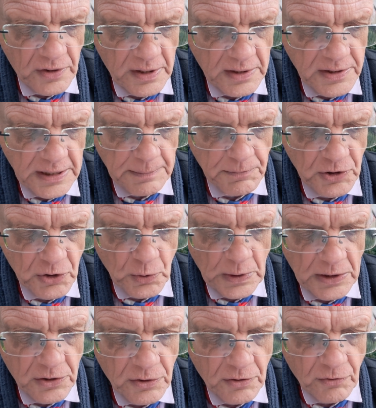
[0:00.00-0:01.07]
They attempted to
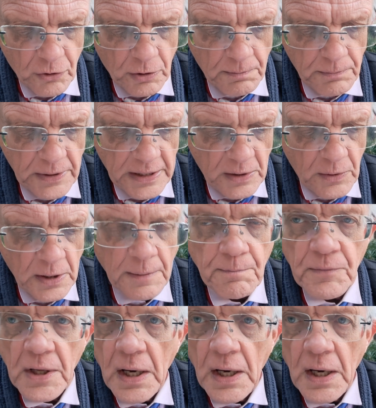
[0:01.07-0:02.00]
enter the room, but they were